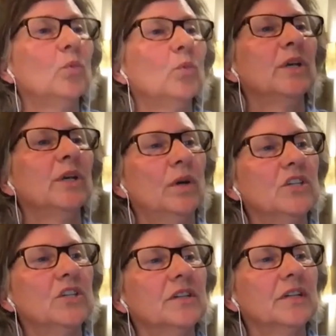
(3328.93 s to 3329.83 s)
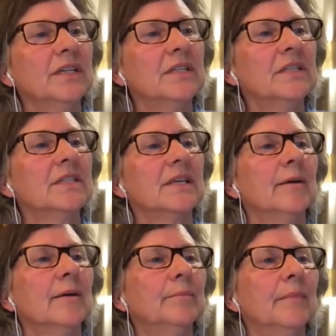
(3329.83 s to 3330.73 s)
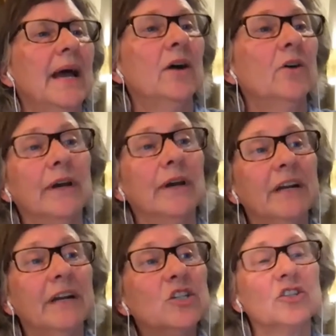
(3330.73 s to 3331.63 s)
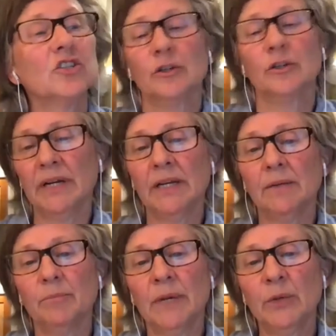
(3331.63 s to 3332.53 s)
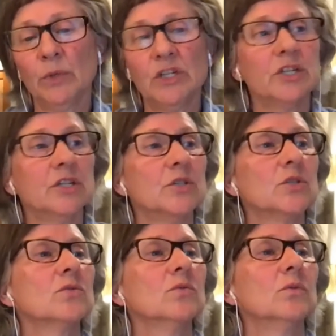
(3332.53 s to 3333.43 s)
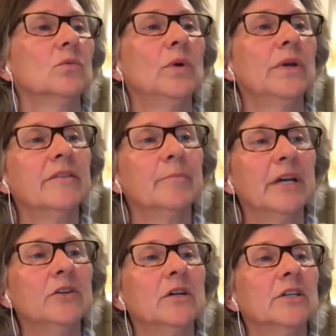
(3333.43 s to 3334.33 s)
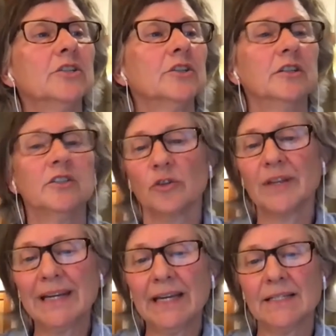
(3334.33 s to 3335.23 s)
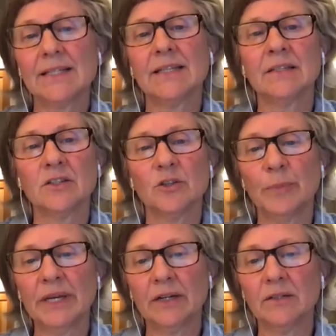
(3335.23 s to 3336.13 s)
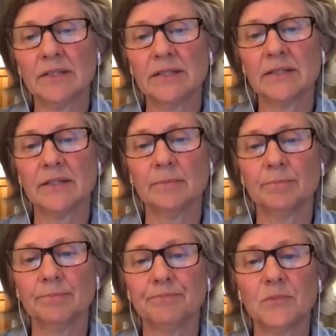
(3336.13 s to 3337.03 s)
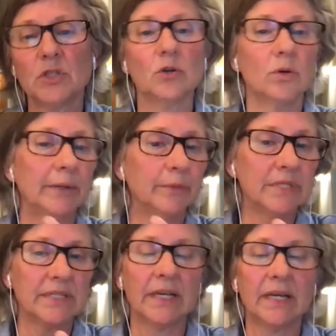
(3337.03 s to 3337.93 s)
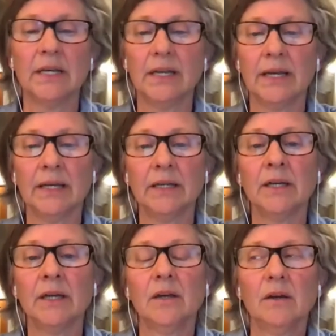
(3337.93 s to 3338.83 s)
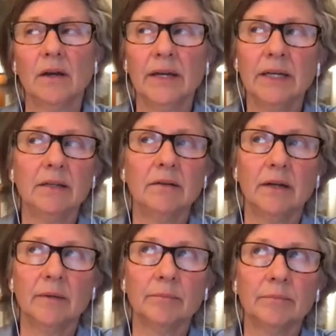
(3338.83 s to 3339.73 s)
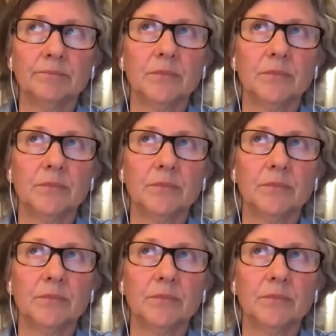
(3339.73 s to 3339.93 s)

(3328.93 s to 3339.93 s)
one question is, how do I register my wishes with my doctor so that it gets into the medical system? So I would say a no